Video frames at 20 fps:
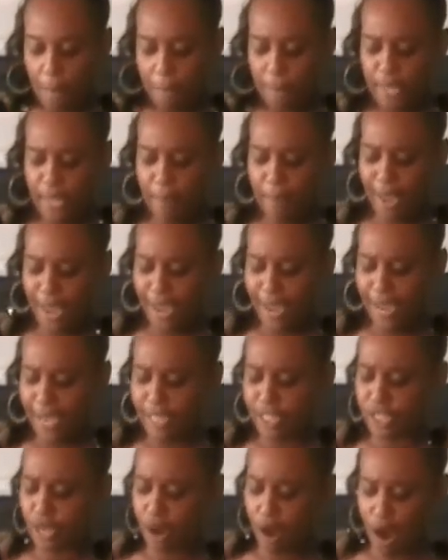But my
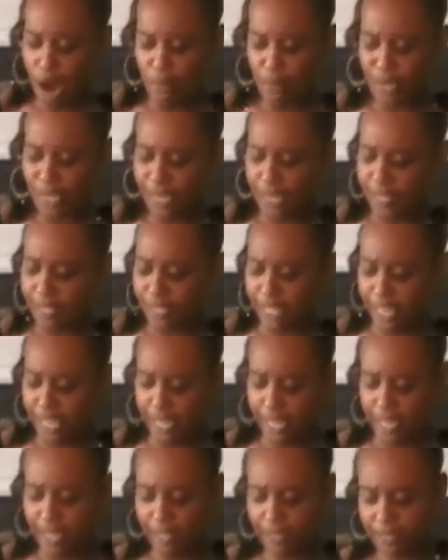hands are already
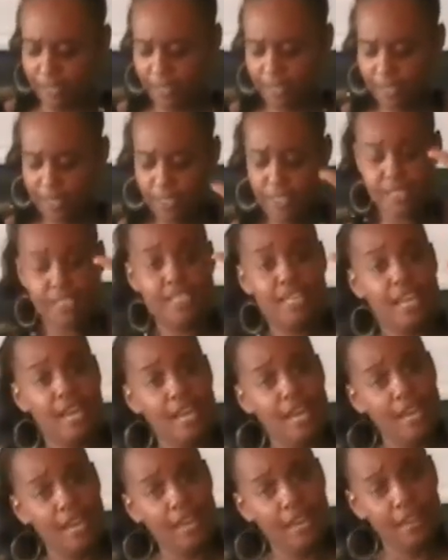clean. See?